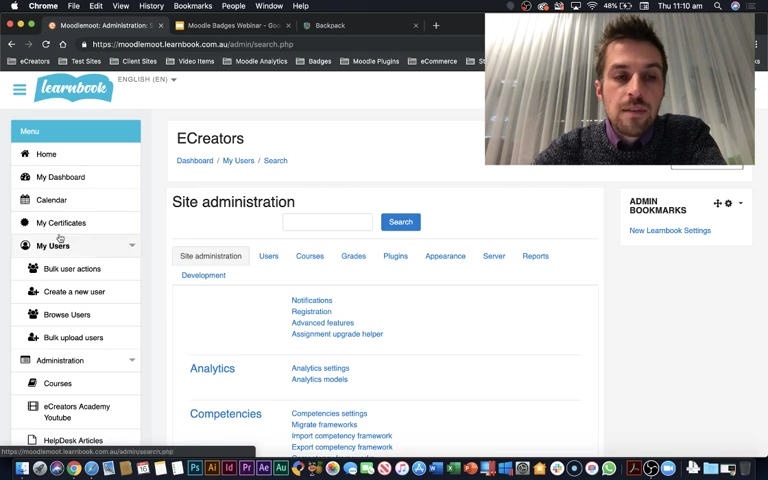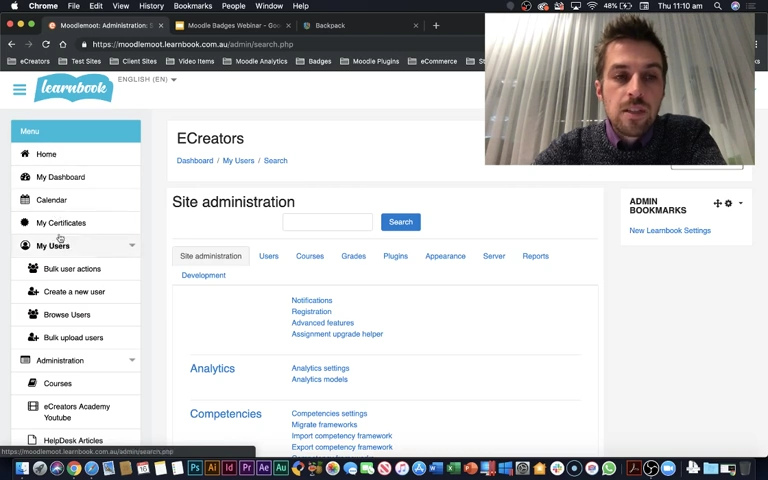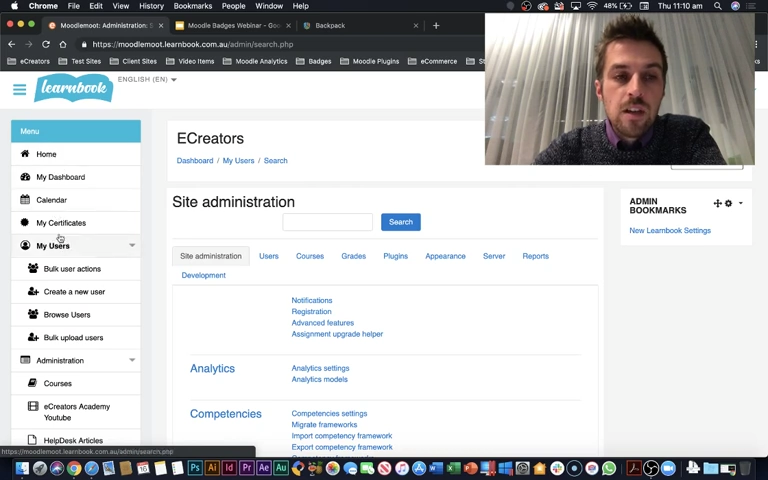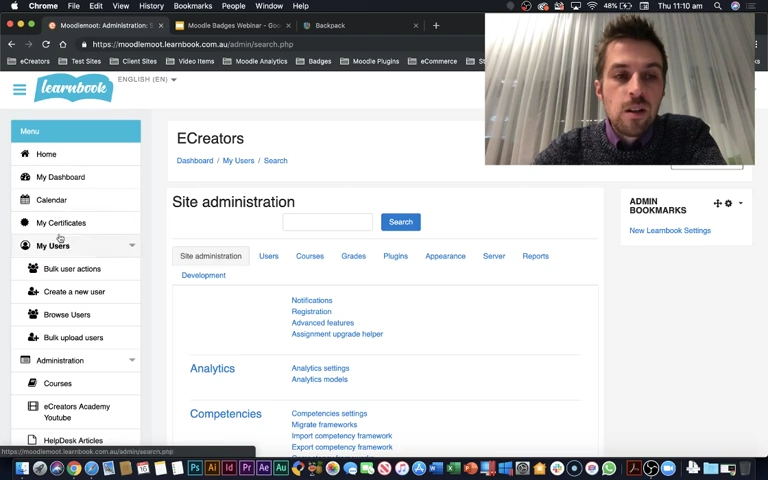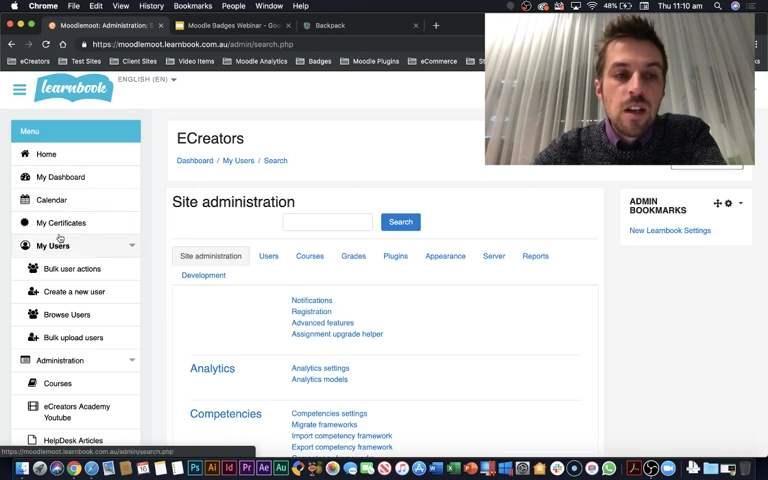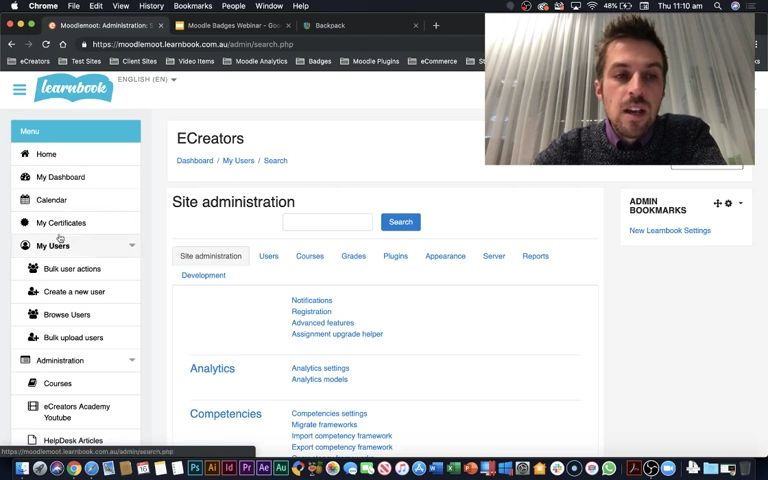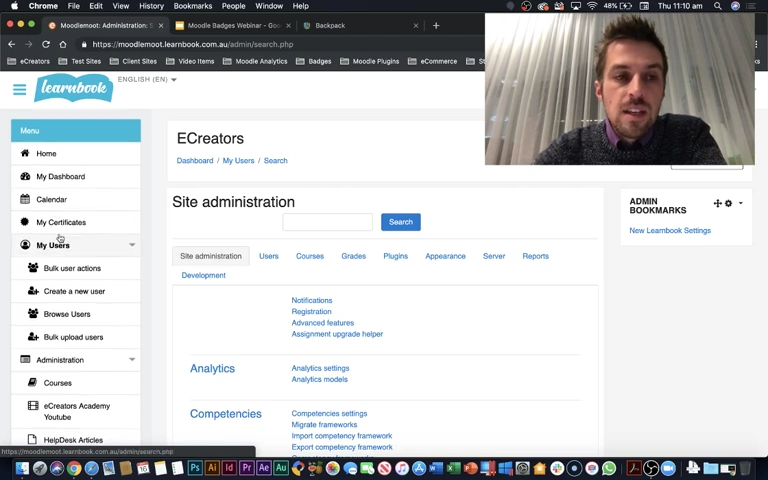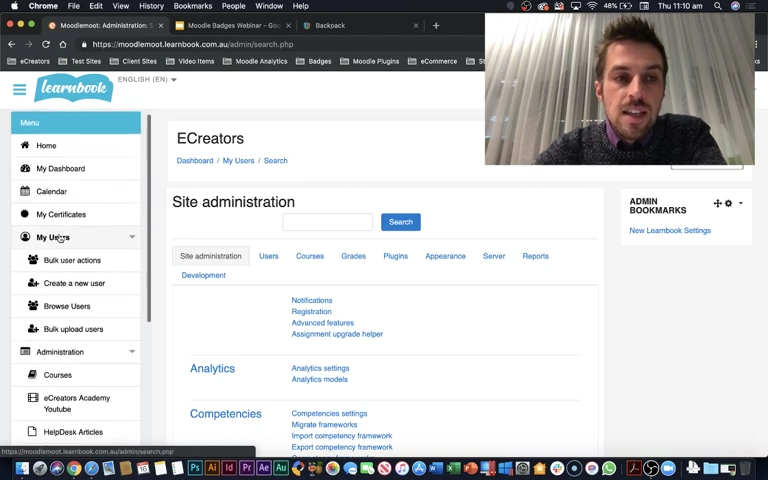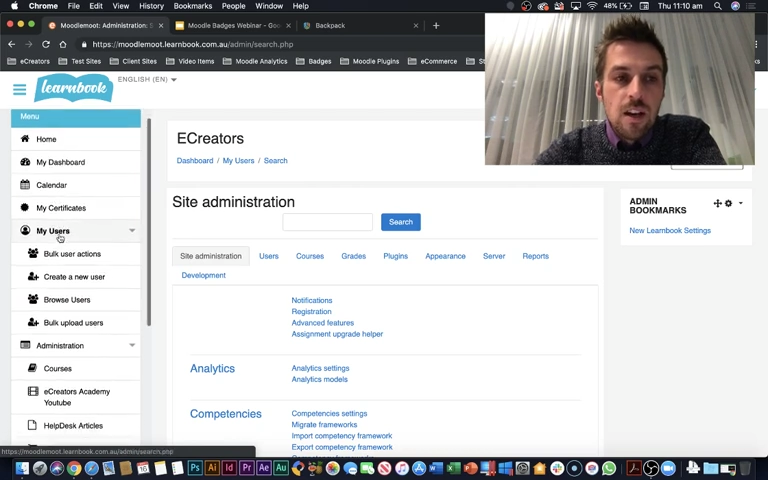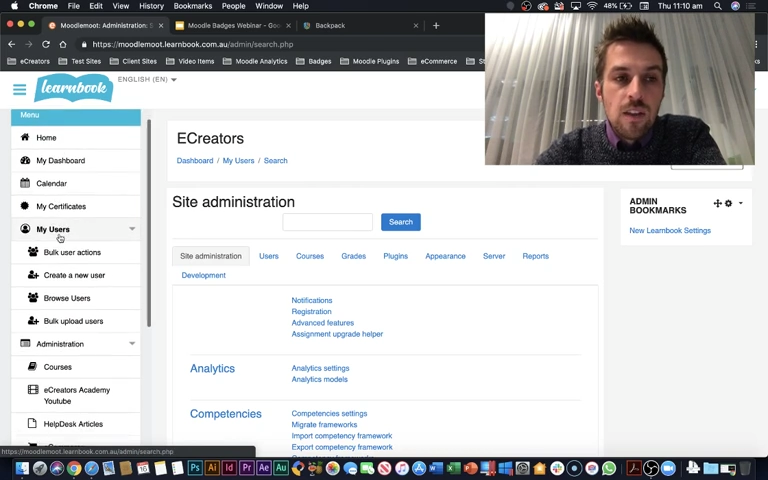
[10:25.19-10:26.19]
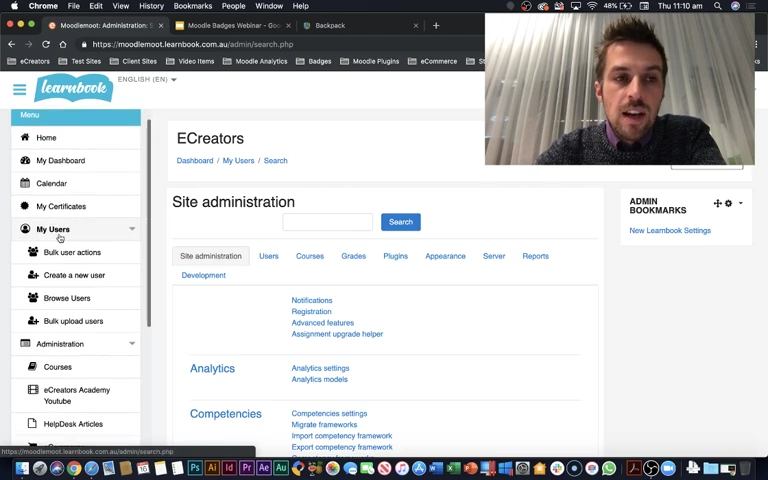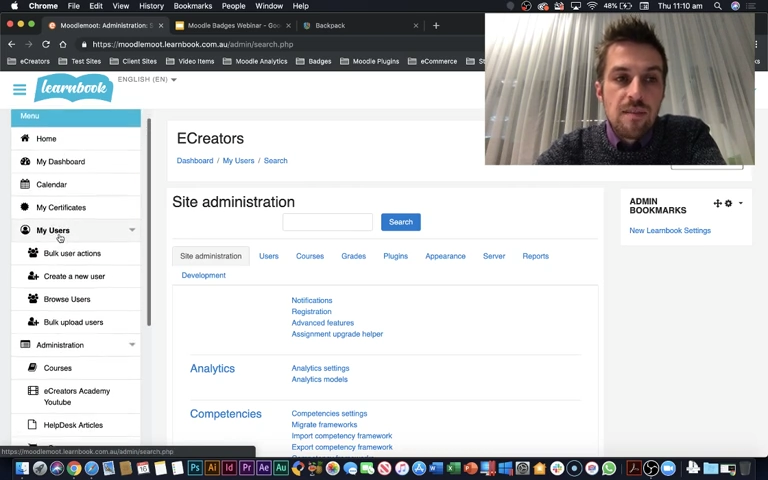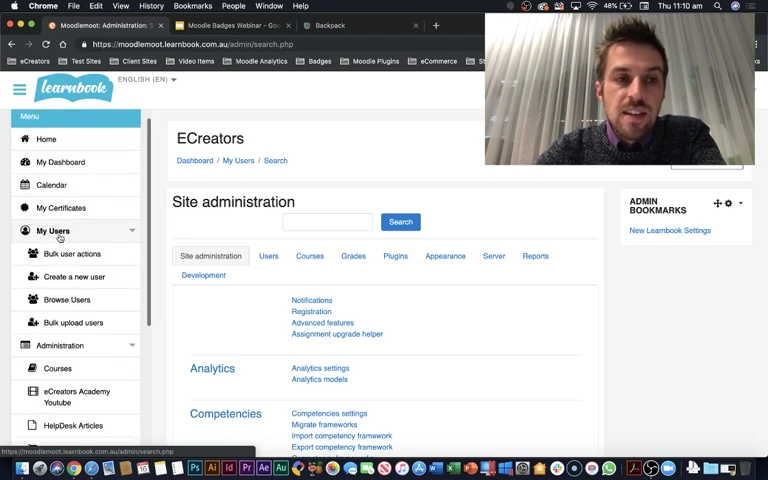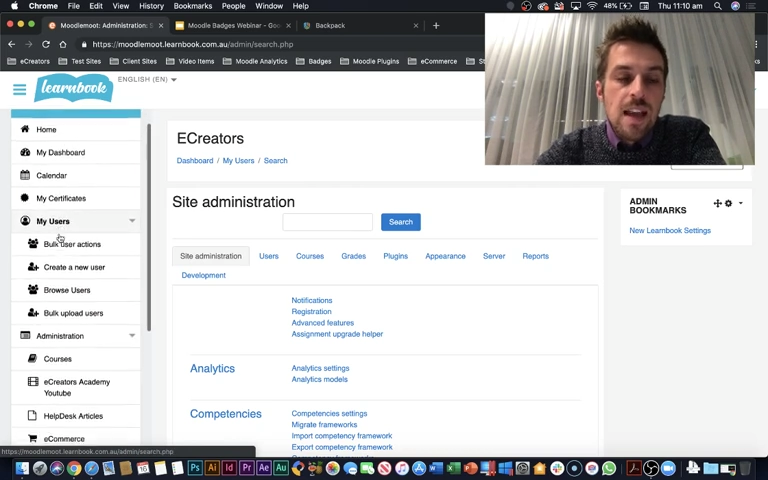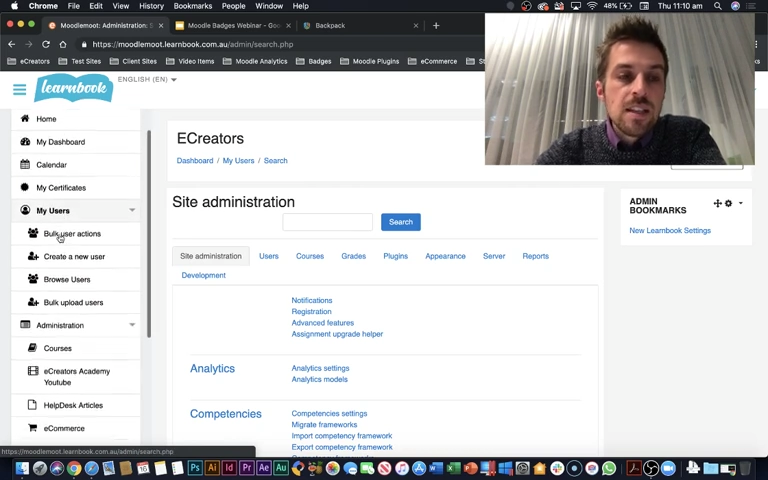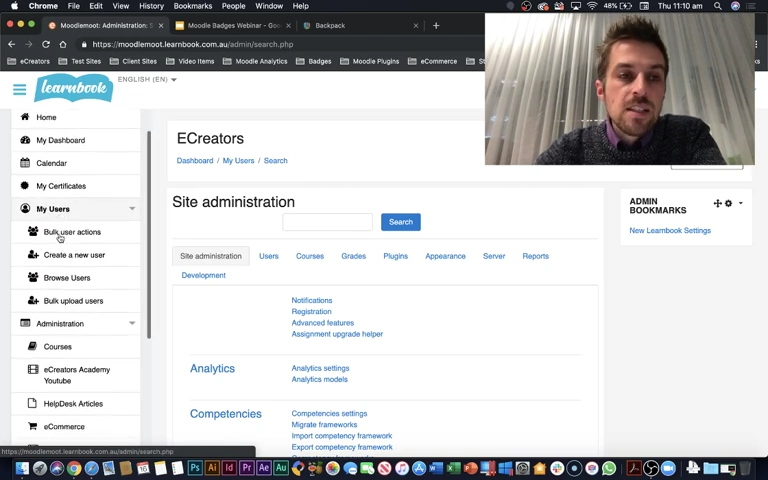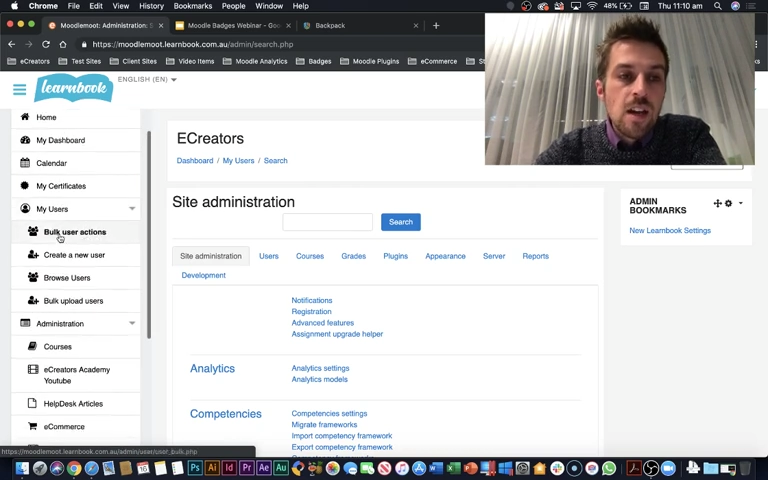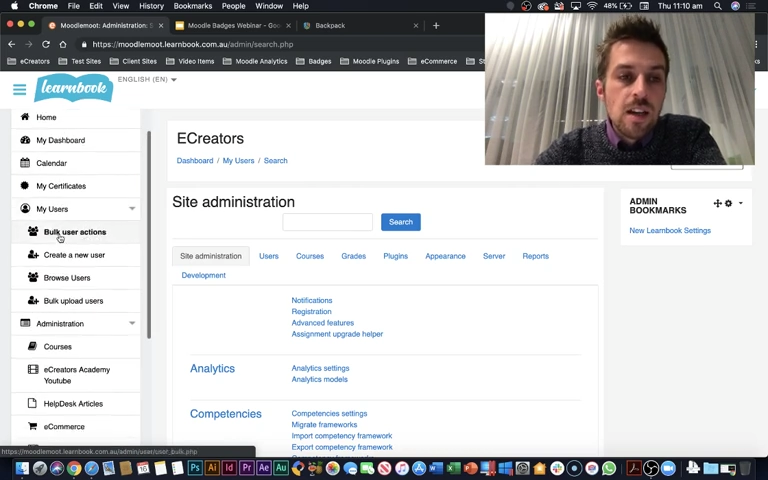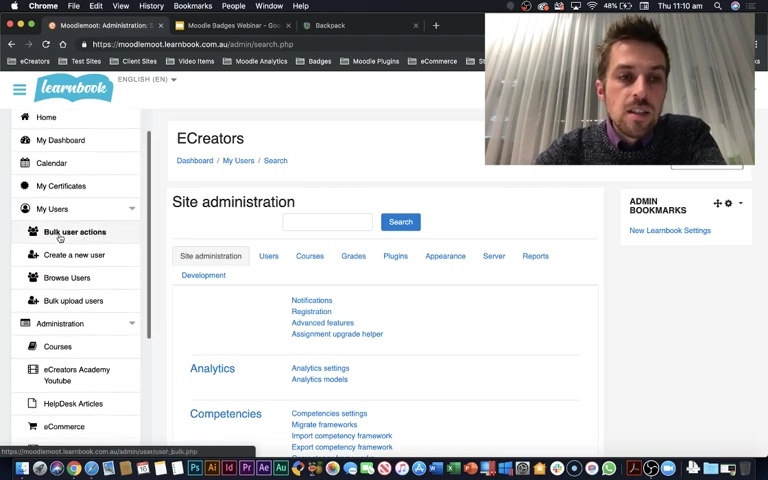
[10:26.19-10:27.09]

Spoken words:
So down on the left-hand side,